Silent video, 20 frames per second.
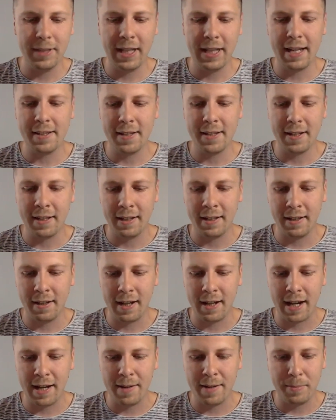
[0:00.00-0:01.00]
has a
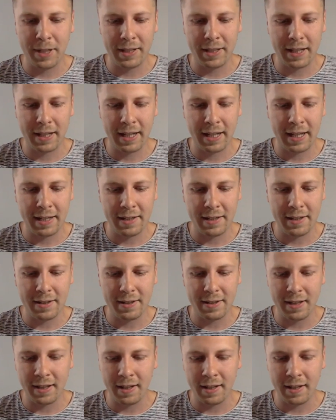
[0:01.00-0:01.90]
iPad case,